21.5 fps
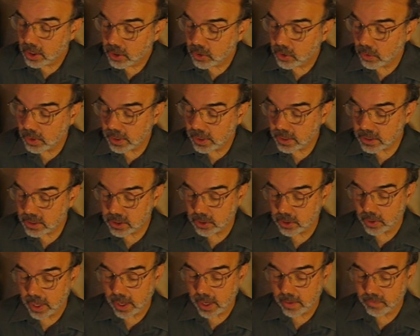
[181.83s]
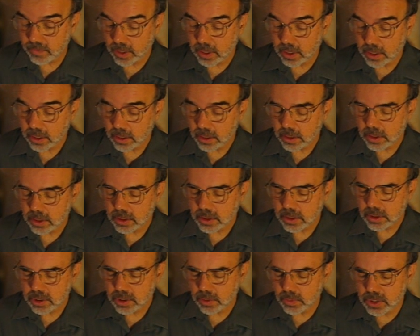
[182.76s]
"Your lids are heavy."
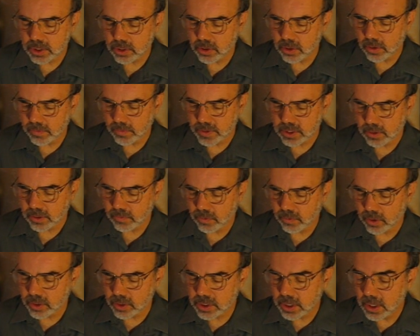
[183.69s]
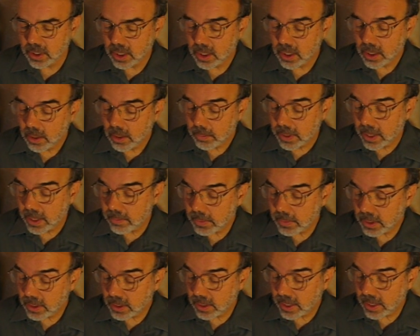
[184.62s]
She was nervous at first, but
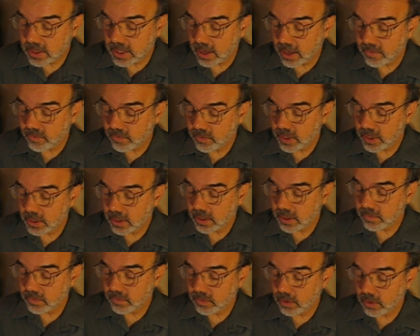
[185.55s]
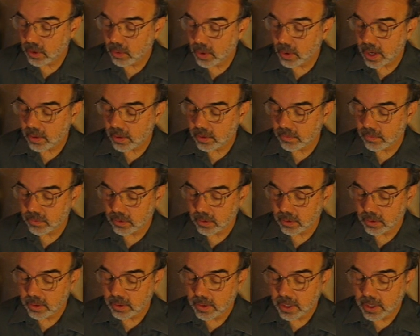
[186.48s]
Emily let that feeling flow out of
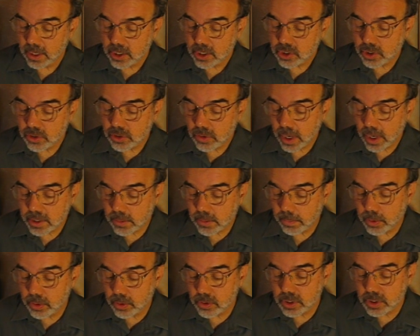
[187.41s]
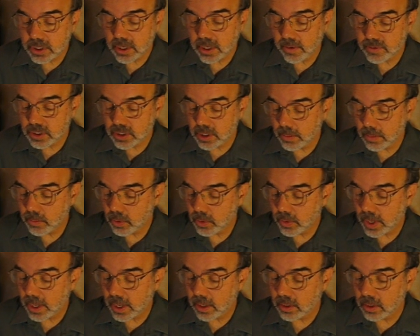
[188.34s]
her. She tried to put herself
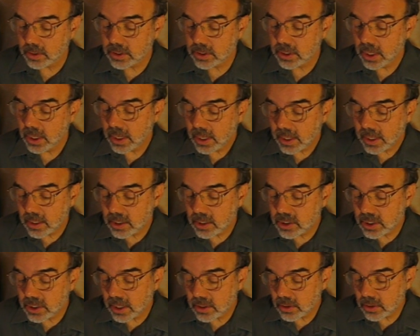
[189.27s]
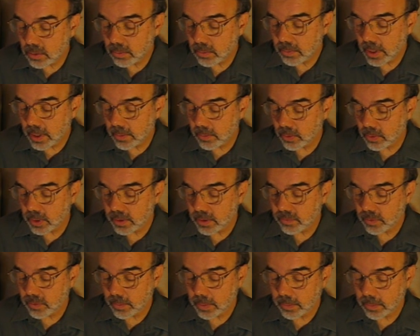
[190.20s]
somewhere else, in a gentle memory
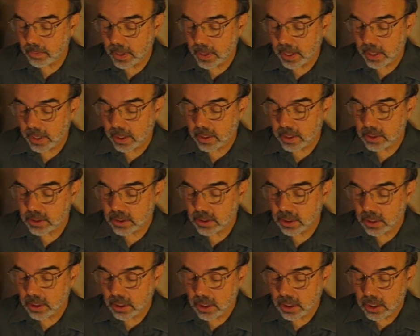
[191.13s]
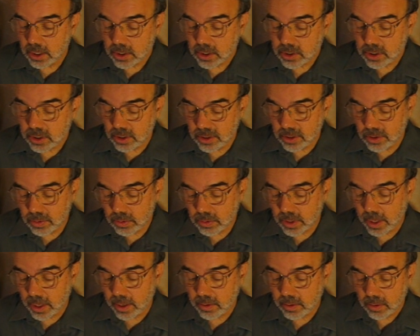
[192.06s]
from her past. She knew
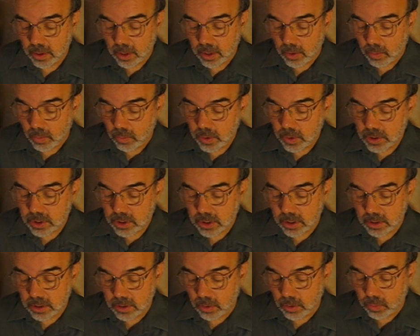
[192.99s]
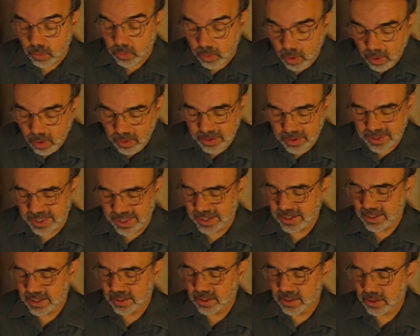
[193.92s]
that was the wrong
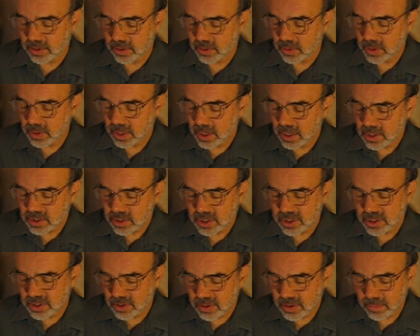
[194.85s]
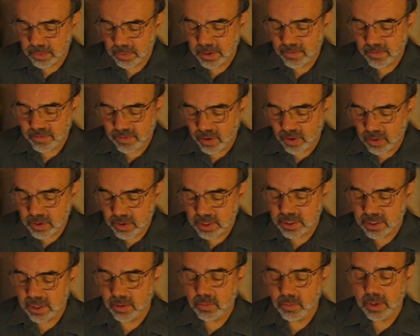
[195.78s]
thing to do. She should have been
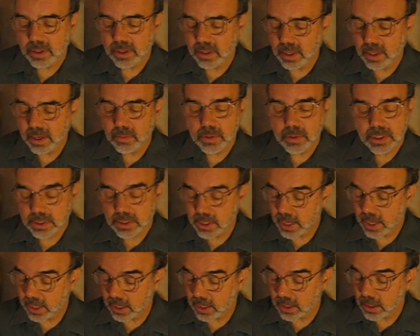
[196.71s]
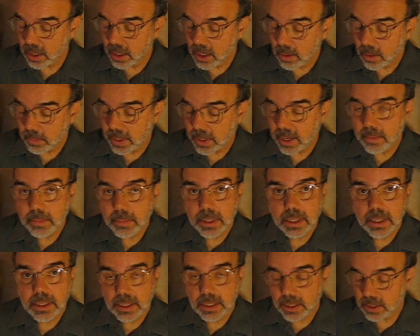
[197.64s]
focused on what Glenn was saying, but
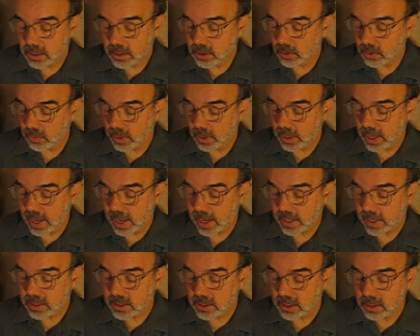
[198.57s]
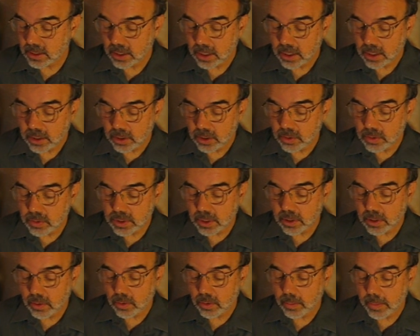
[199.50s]
Emily needed to relax, and
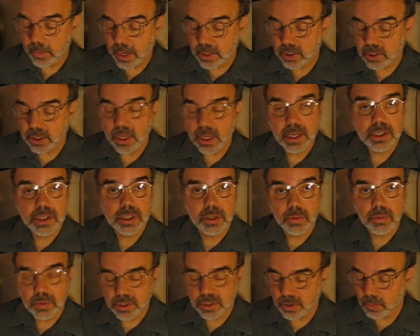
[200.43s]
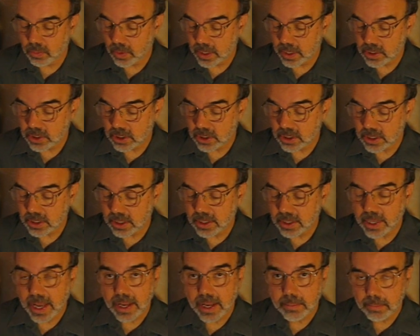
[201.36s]
using her imagination was the way she
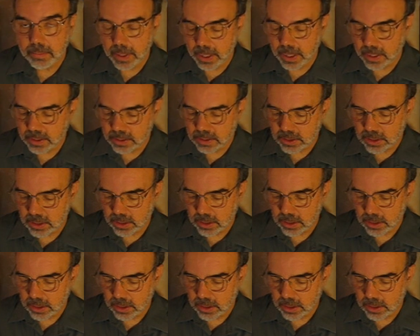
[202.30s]
did that best.